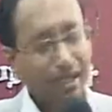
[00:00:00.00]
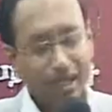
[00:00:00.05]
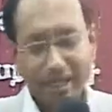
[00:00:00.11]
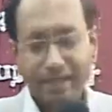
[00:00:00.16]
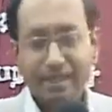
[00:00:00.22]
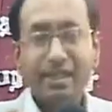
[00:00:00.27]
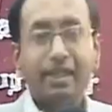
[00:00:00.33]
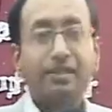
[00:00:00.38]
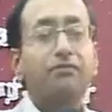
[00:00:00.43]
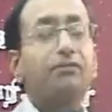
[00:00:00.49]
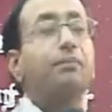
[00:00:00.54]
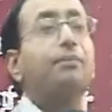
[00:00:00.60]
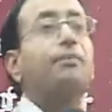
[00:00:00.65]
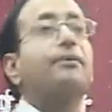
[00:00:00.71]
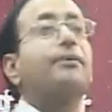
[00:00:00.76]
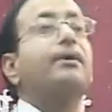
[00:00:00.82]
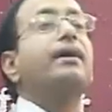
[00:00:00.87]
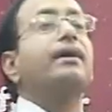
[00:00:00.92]
Like that we
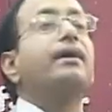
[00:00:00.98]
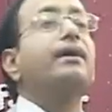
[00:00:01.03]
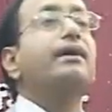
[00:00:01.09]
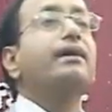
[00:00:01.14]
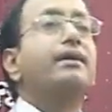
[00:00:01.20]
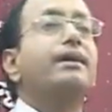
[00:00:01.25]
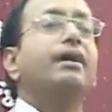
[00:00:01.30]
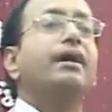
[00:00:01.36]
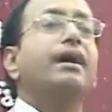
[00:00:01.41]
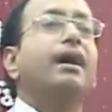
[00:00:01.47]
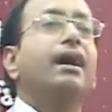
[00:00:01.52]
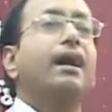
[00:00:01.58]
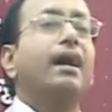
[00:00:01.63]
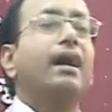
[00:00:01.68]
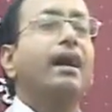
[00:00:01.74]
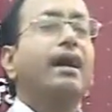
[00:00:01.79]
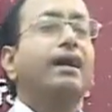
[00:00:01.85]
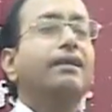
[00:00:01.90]
prayed
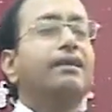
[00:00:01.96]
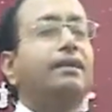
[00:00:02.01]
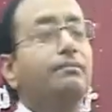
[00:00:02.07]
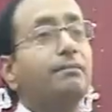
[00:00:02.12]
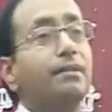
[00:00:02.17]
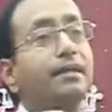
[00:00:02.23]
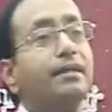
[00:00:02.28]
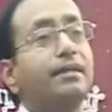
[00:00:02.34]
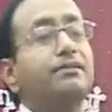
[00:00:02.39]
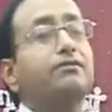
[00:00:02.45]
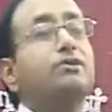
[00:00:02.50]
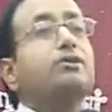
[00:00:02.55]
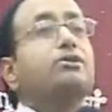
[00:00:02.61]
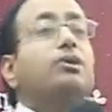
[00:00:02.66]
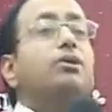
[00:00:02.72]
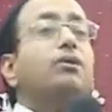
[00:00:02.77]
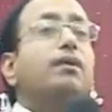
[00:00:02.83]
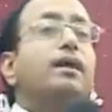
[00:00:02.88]
and the meeting
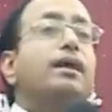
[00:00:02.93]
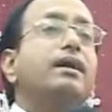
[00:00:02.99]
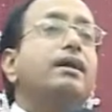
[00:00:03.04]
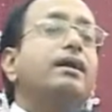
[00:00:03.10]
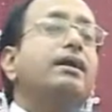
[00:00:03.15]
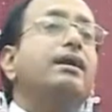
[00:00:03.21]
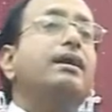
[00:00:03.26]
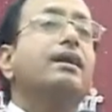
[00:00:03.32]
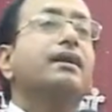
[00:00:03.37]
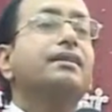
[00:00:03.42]
was over.